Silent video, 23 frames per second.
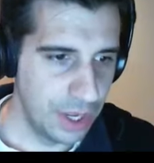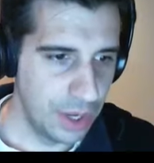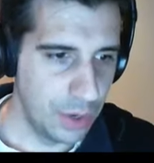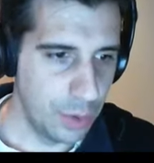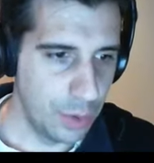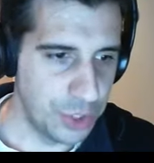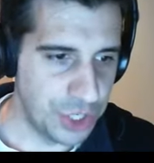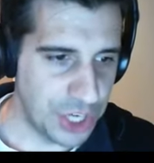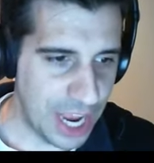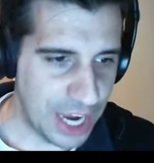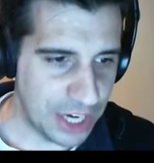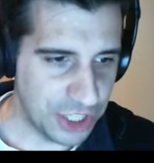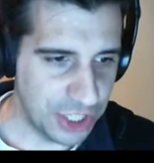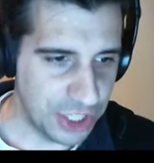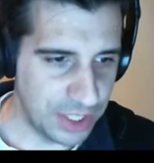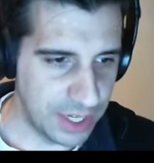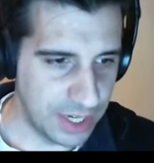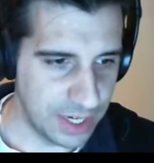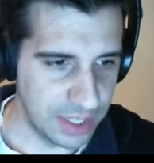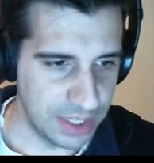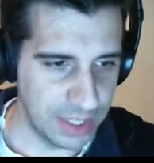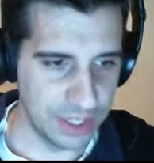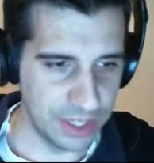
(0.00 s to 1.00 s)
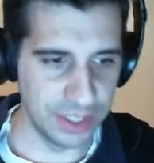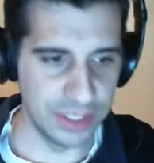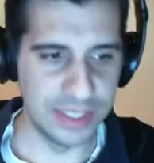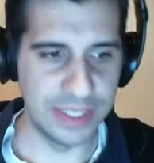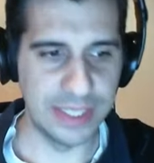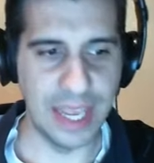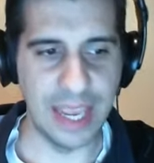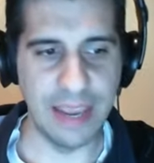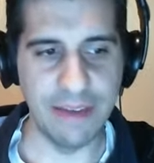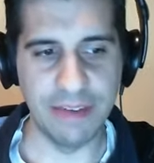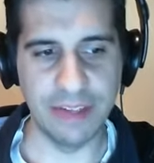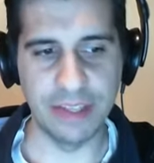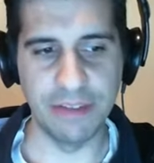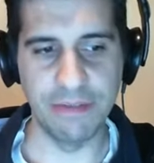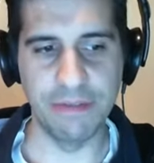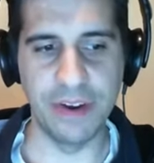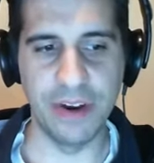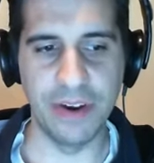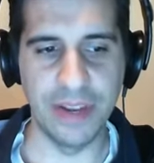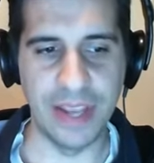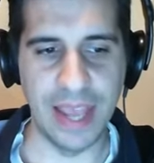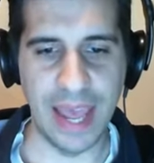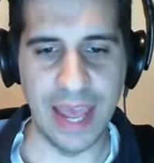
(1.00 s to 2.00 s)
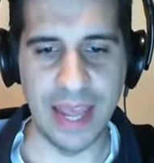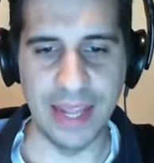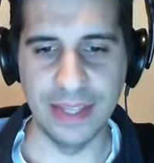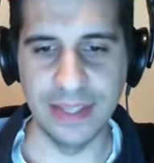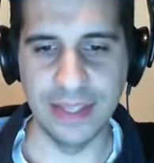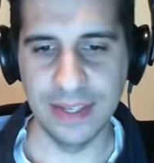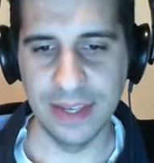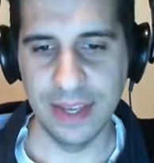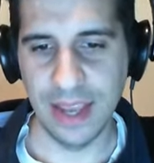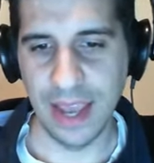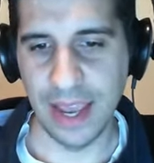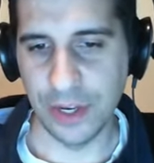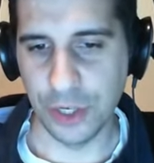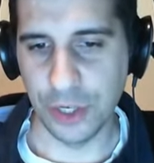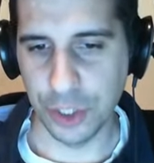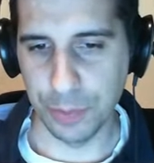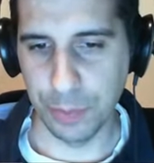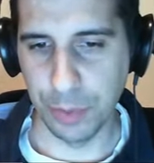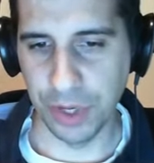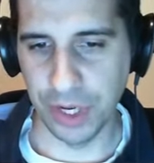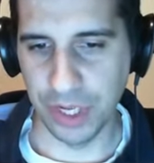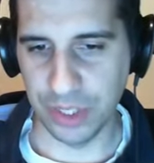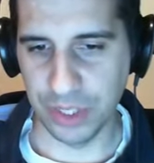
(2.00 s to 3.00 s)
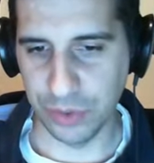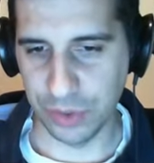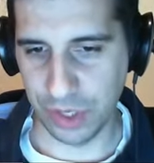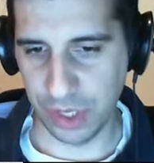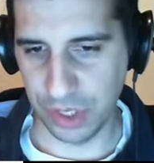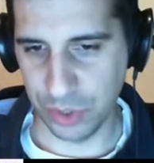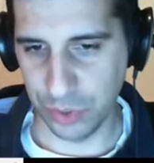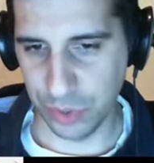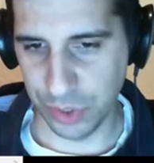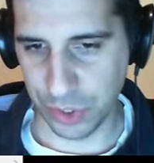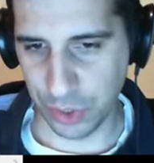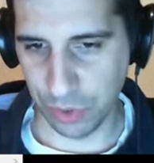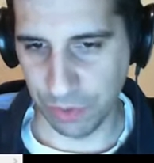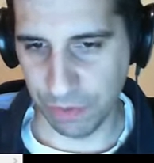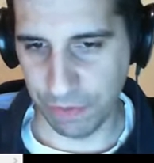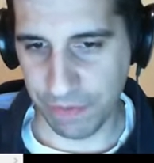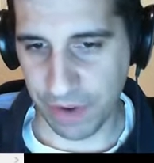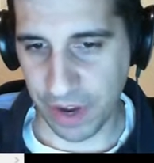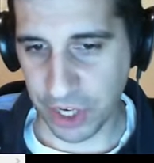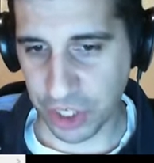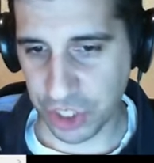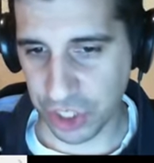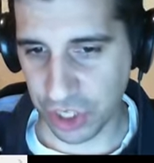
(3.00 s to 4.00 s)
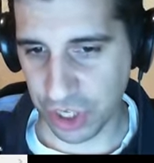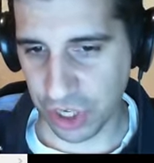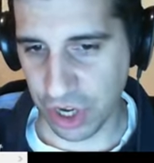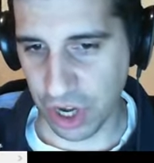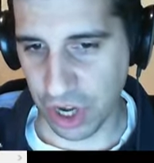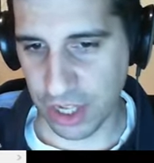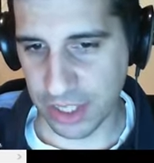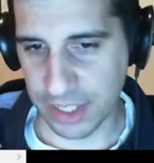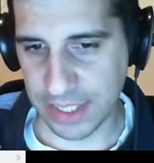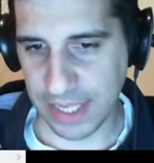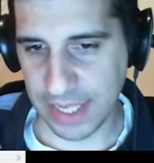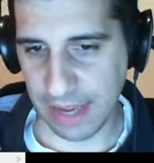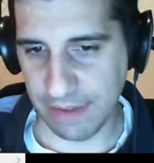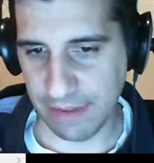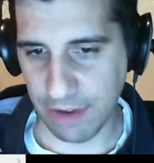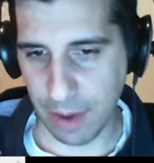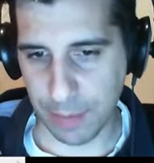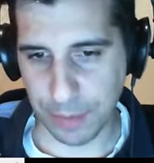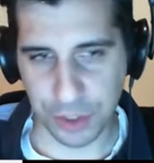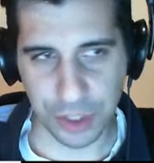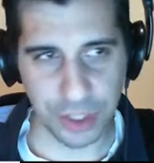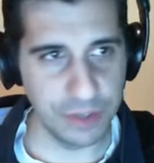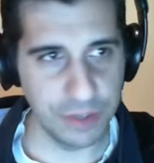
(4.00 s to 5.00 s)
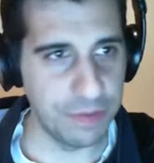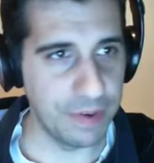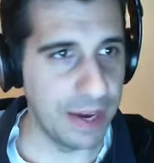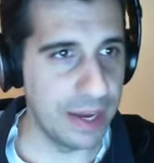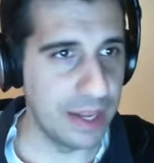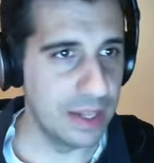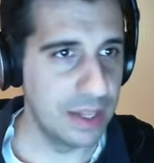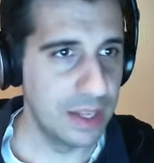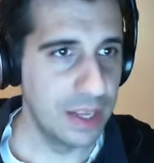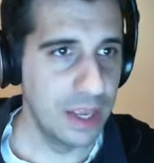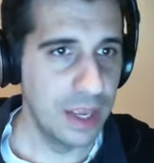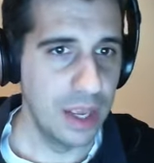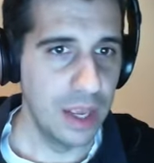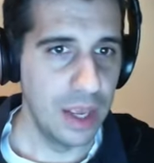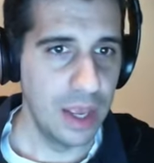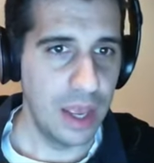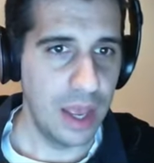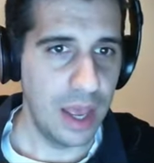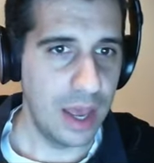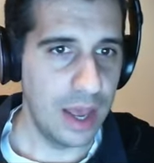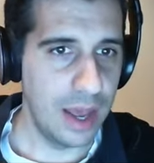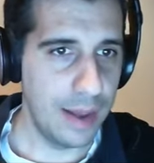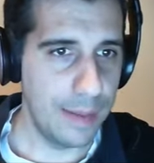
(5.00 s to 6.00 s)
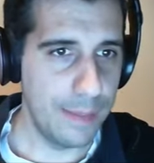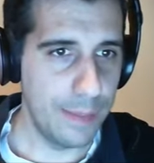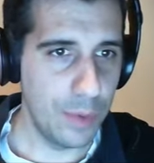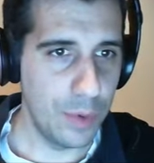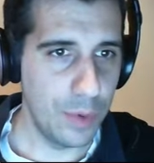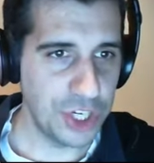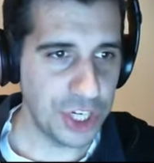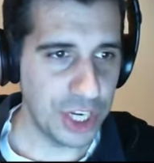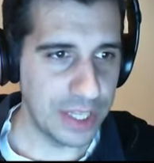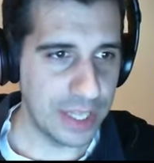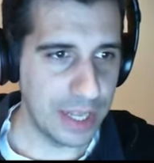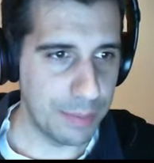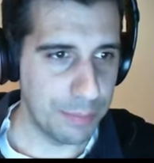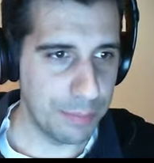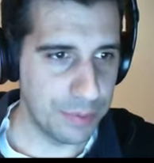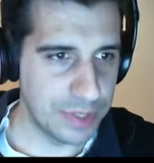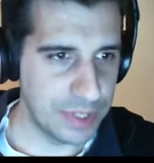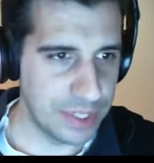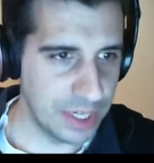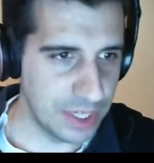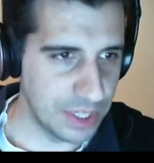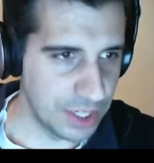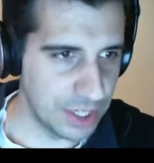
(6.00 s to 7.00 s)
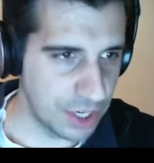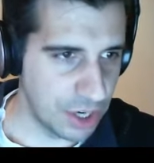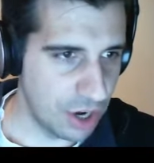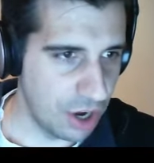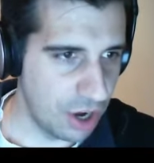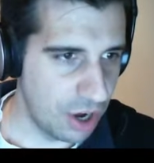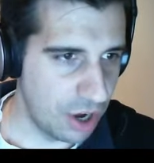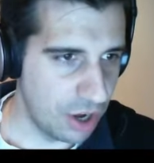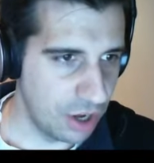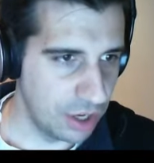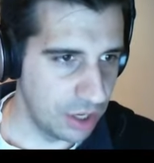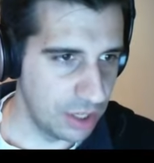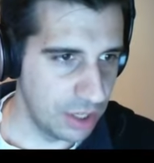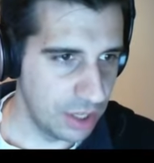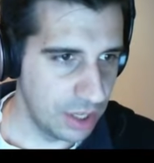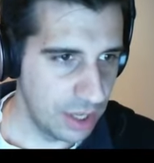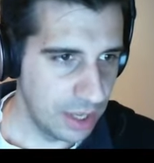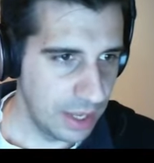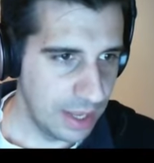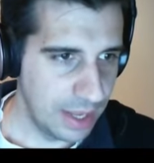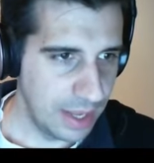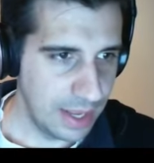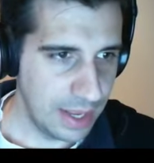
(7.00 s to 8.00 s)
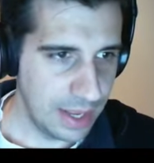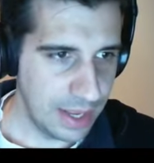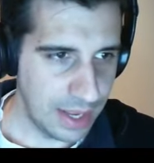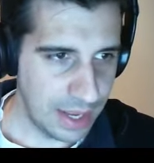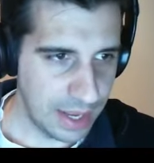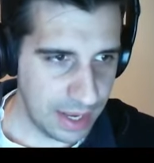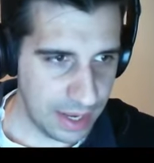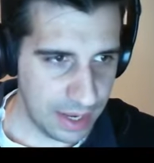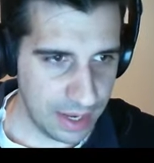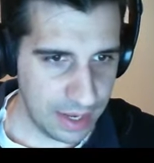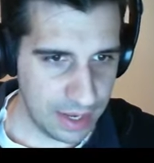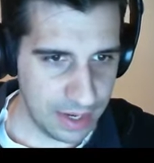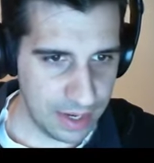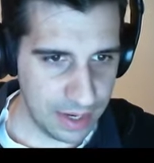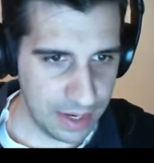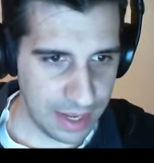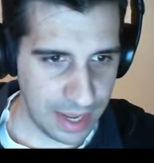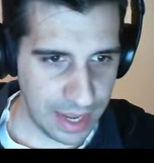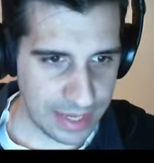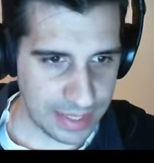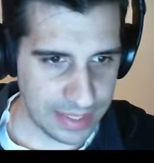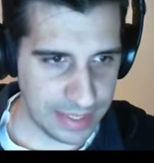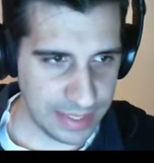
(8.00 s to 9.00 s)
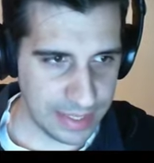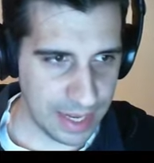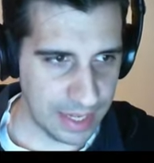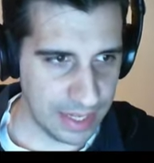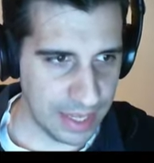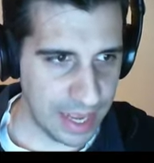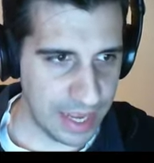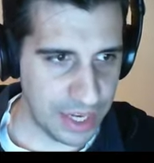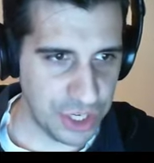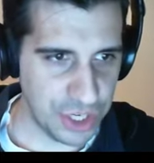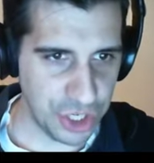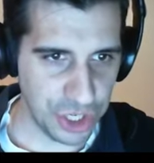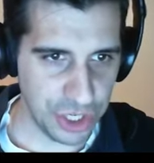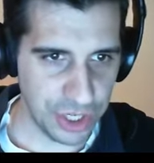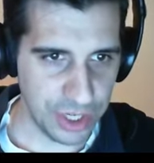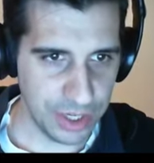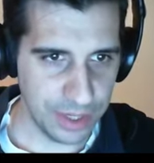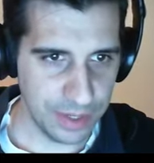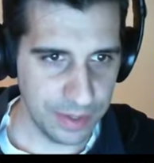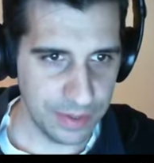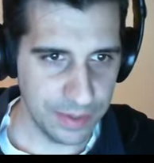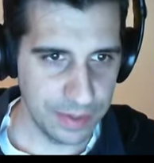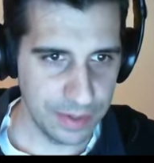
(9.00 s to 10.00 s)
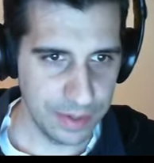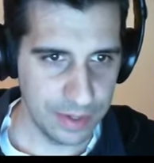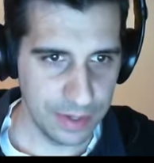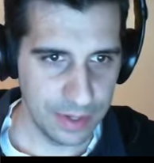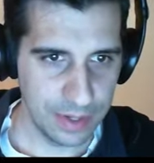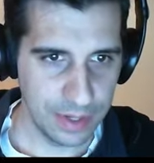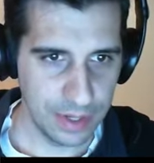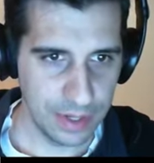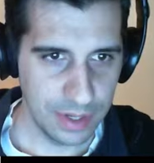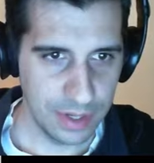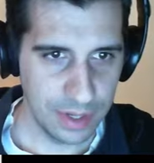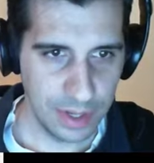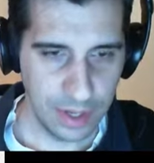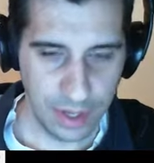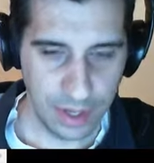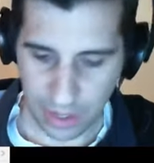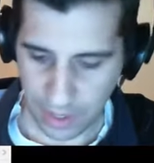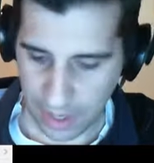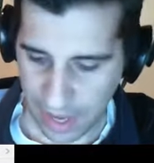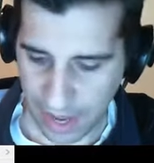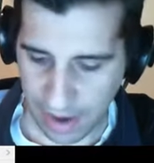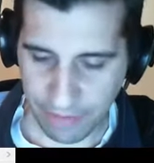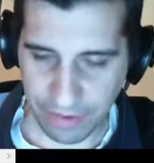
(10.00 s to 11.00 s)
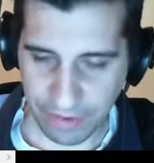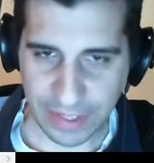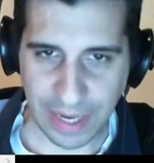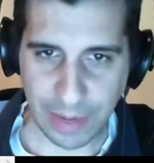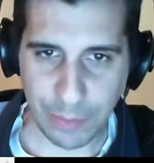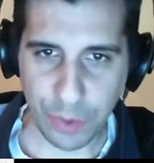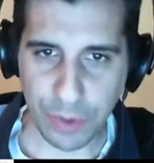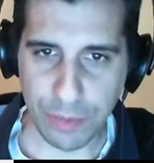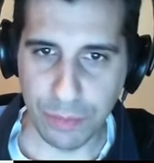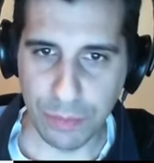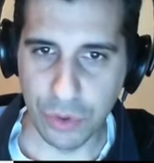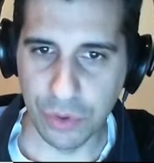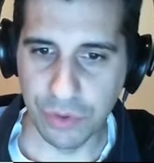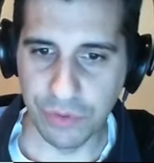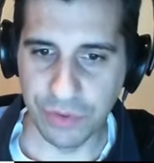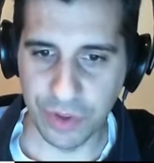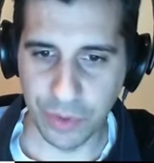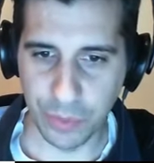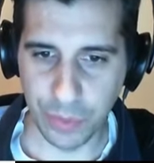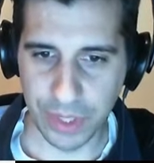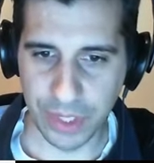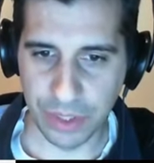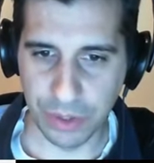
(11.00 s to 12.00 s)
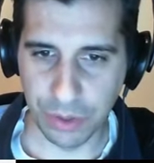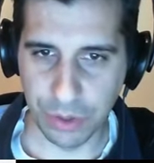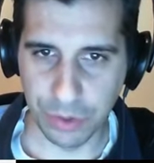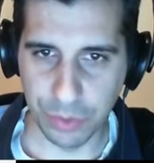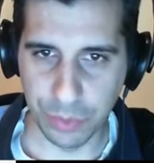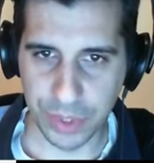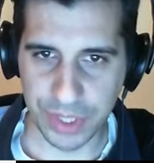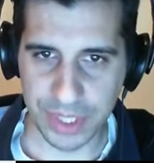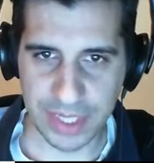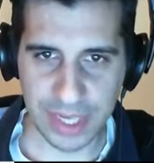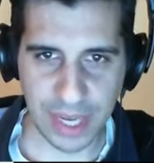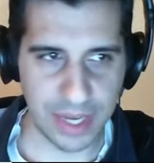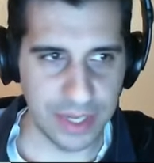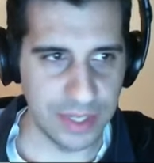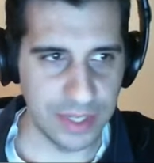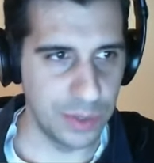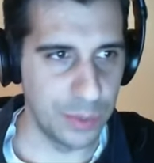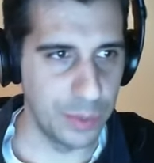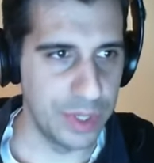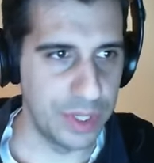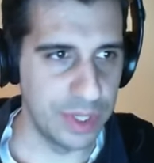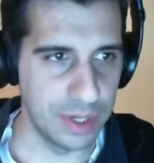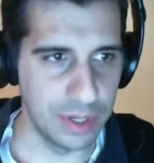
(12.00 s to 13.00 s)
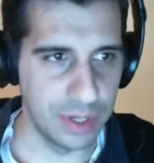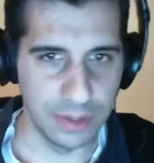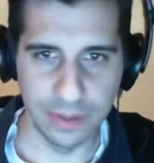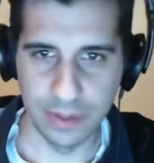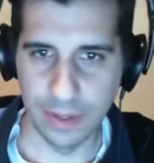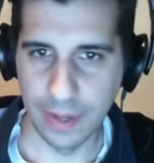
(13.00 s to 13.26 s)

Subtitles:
which actually did a little save at the very end, and just put it into its own function called save options file, which I then proceed to call in SDL engine every time we move the window or resize the window.